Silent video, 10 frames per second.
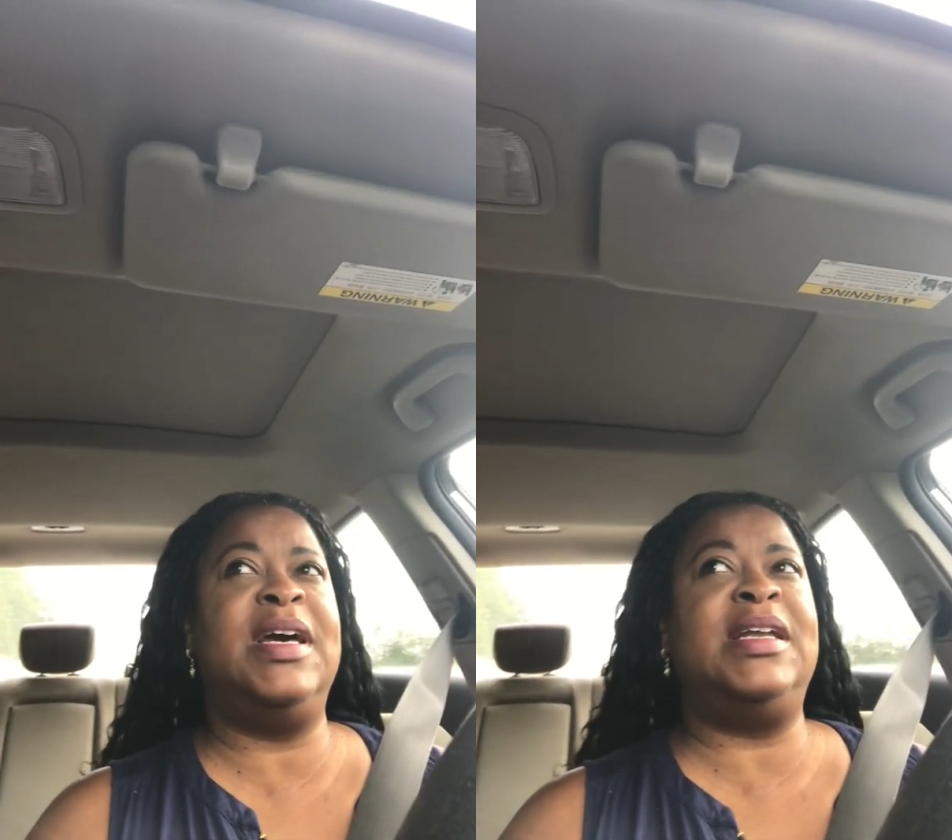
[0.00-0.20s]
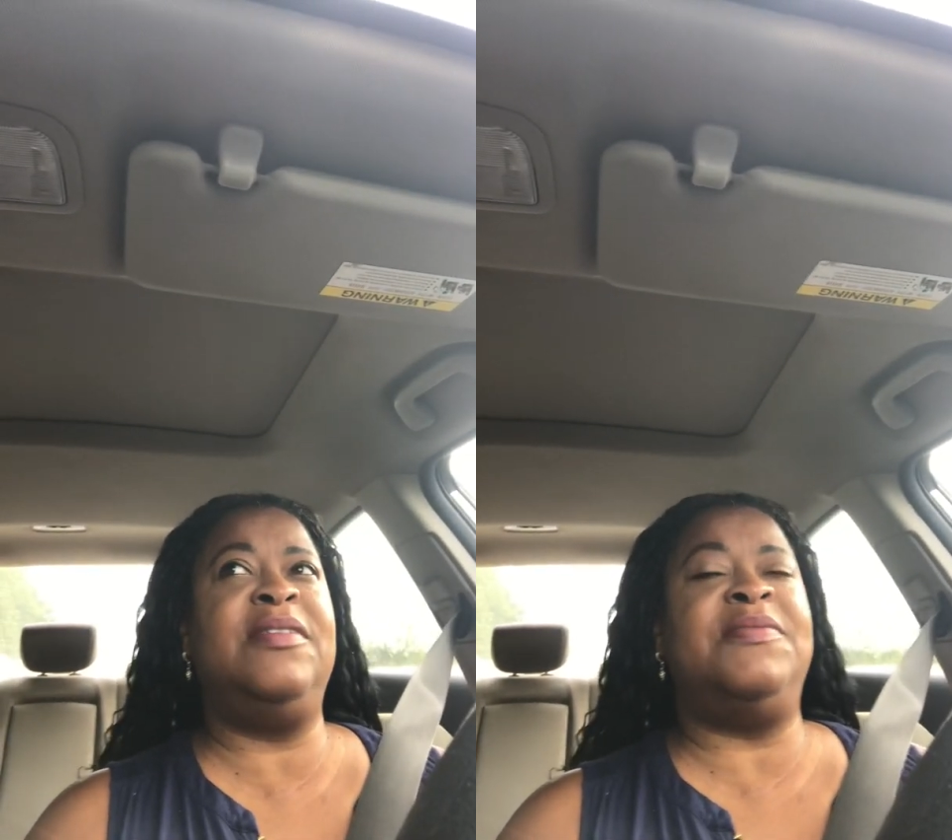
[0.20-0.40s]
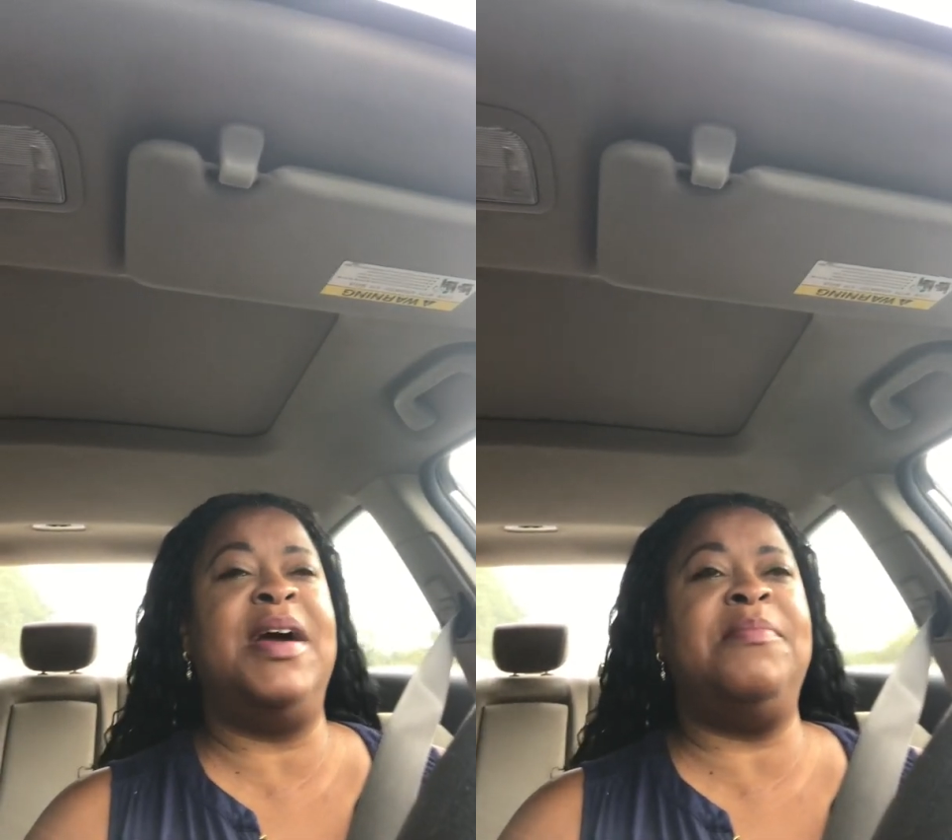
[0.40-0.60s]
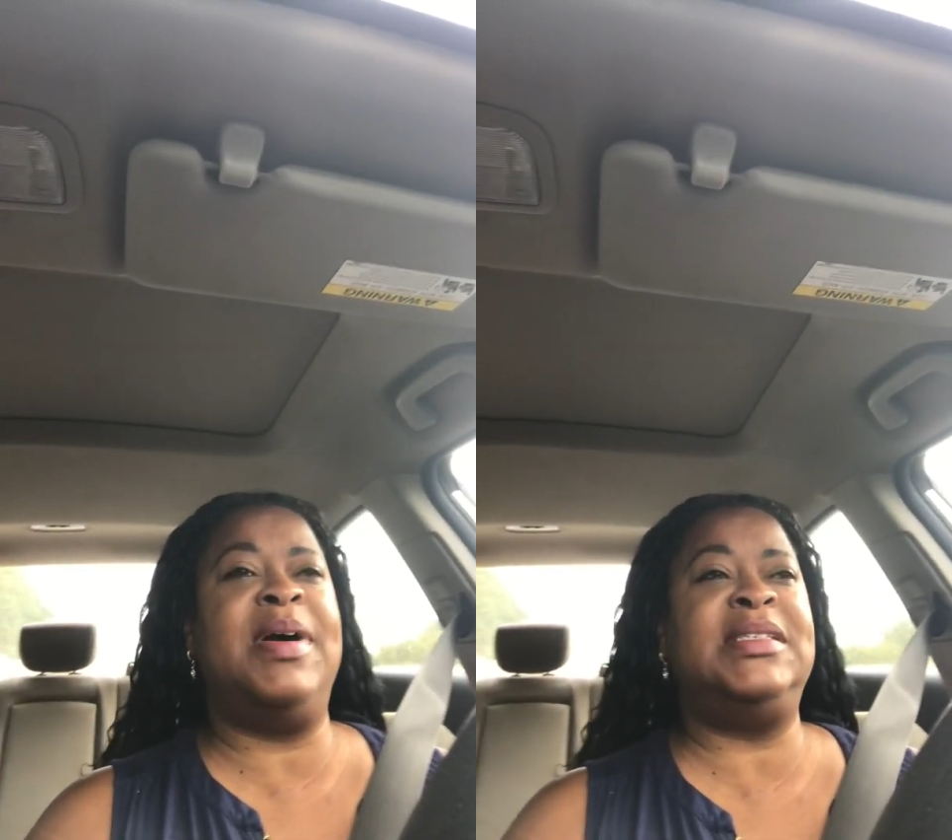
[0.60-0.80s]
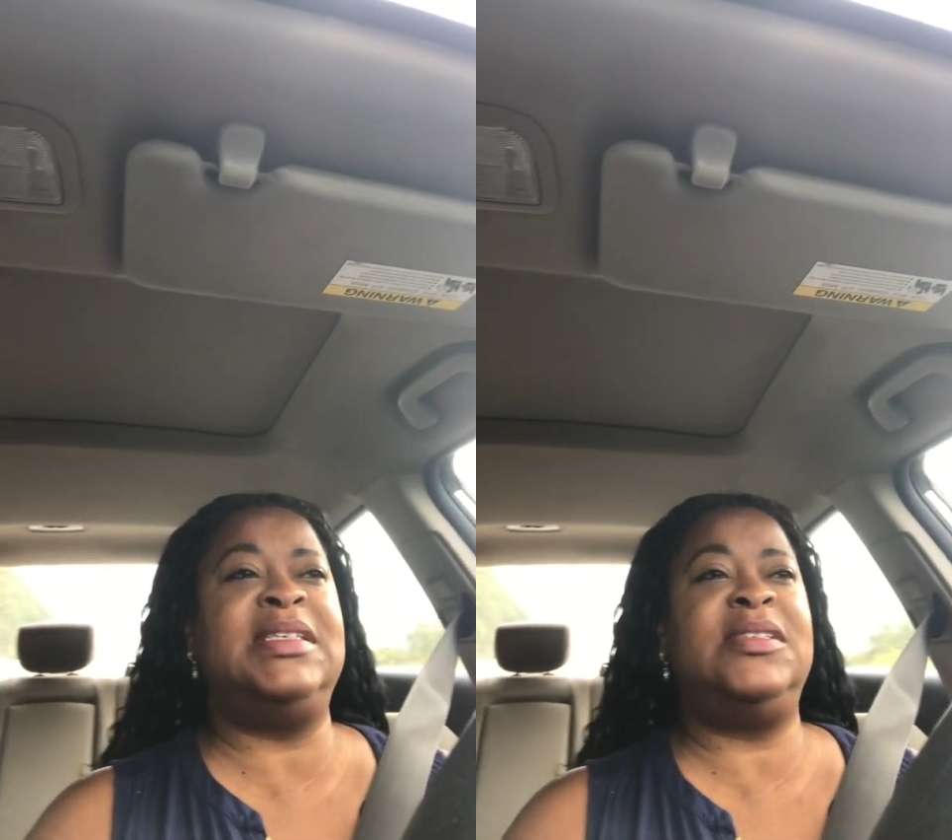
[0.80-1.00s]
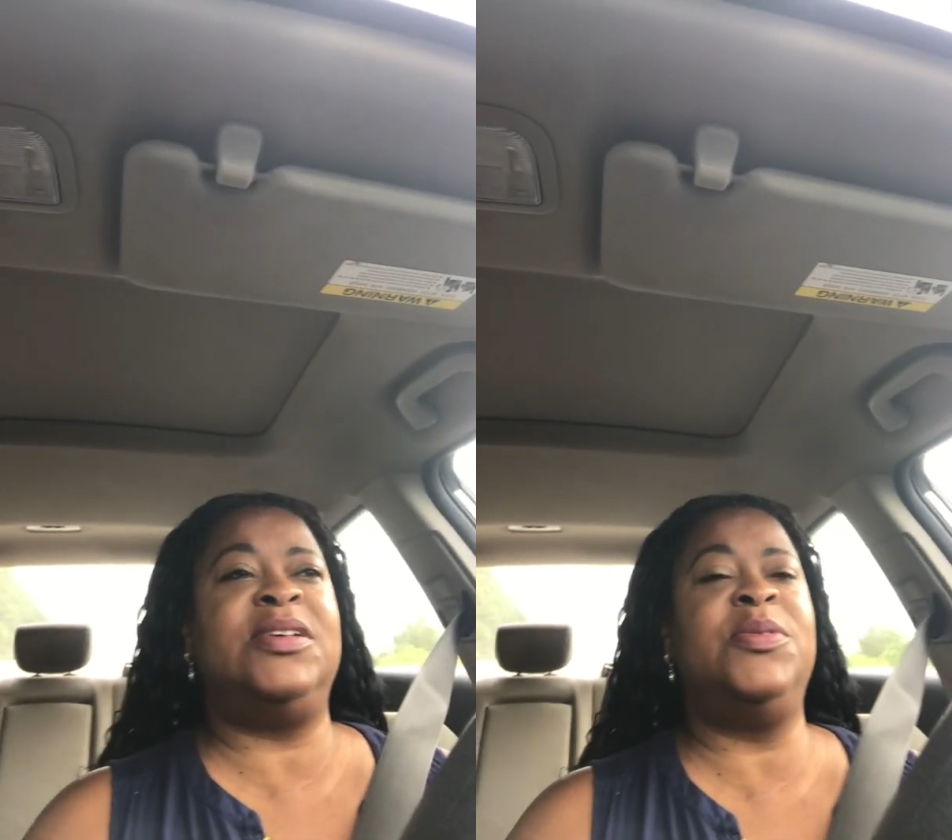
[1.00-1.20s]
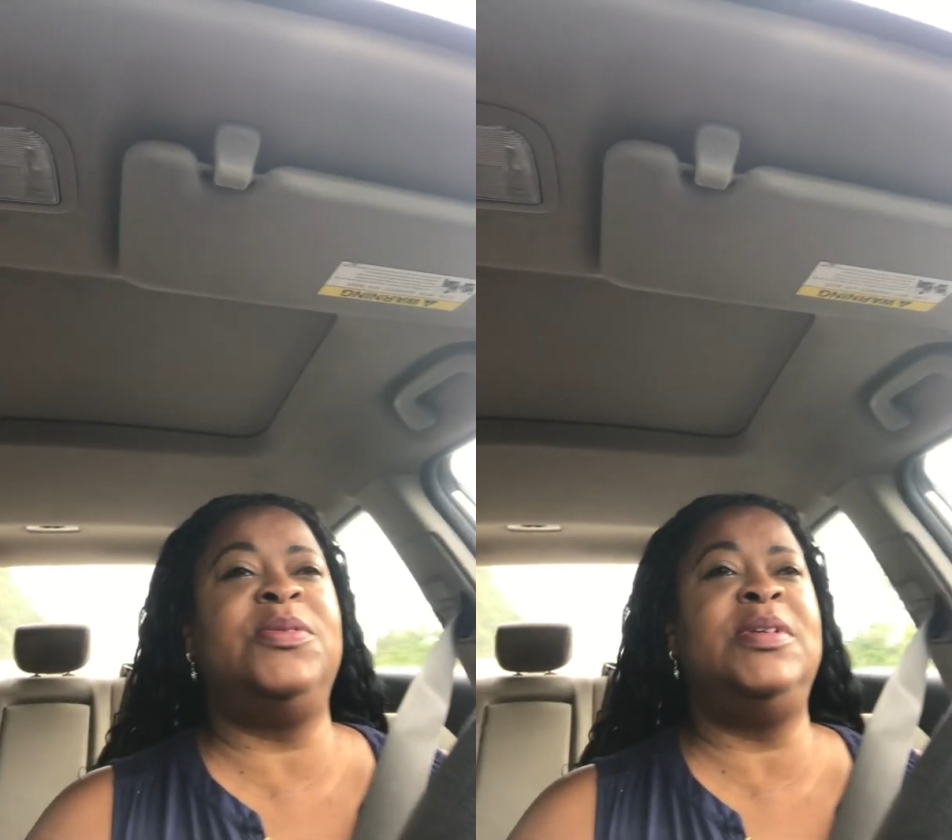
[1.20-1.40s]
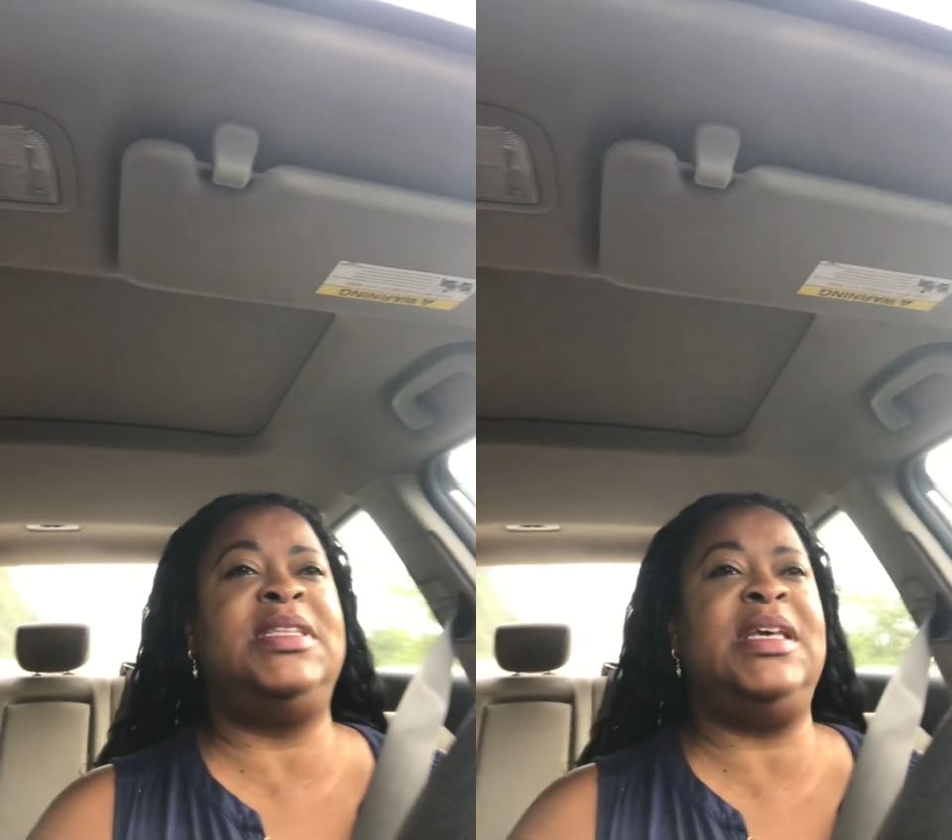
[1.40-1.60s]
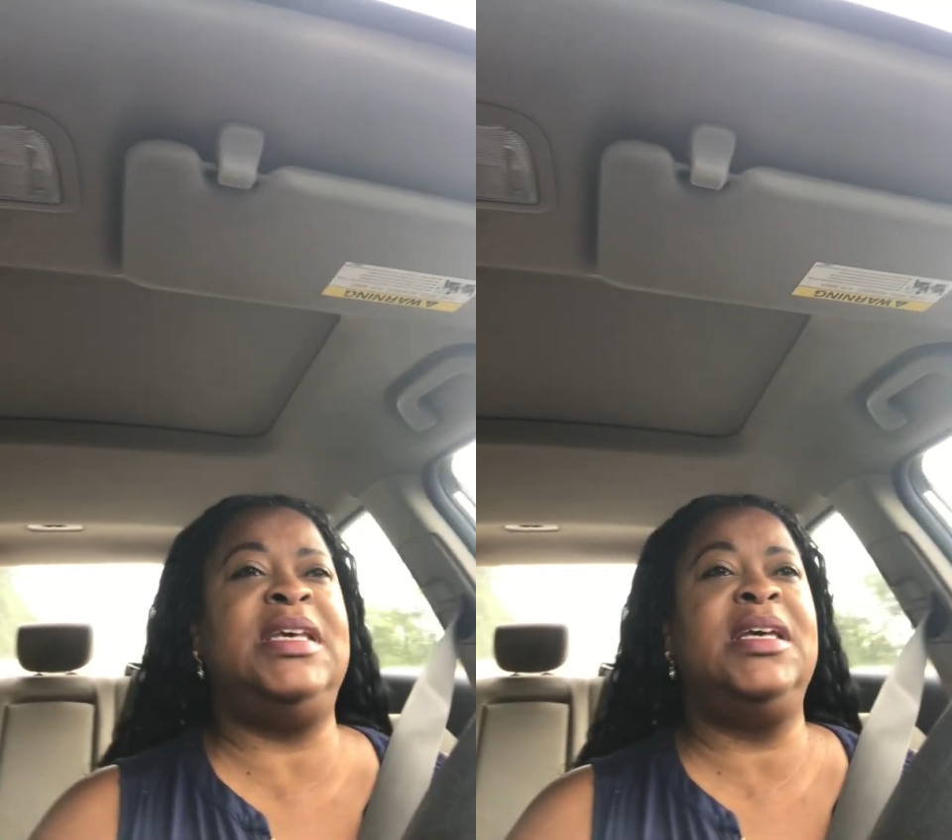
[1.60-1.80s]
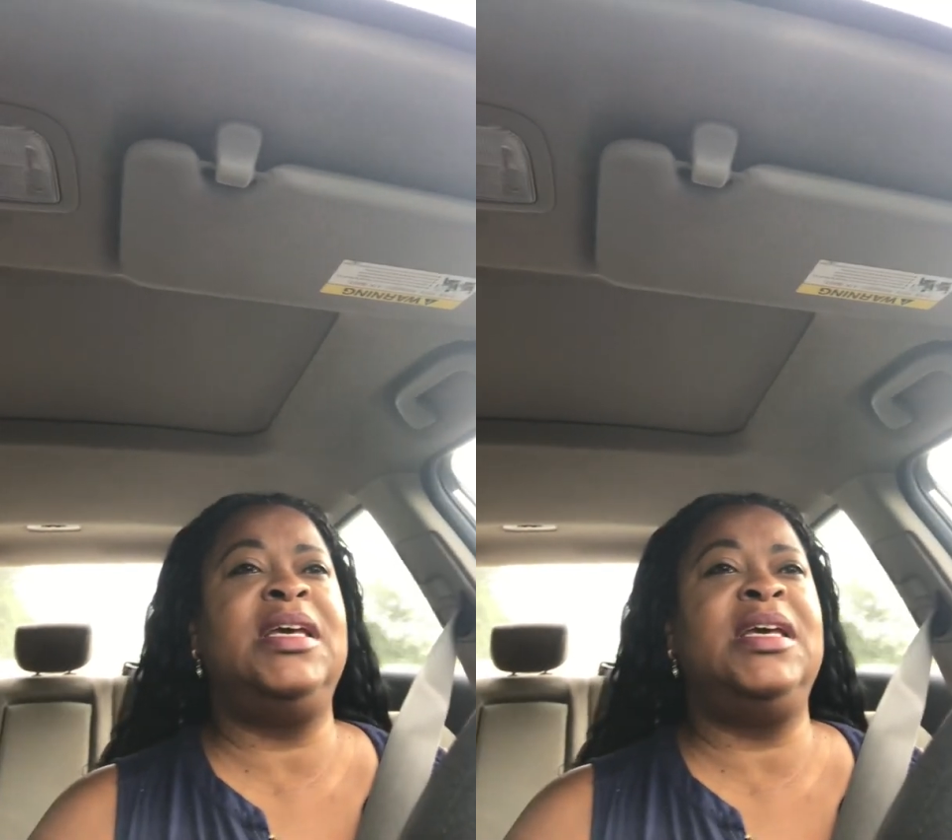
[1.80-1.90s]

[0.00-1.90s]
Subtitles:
and invite my sister Ruthie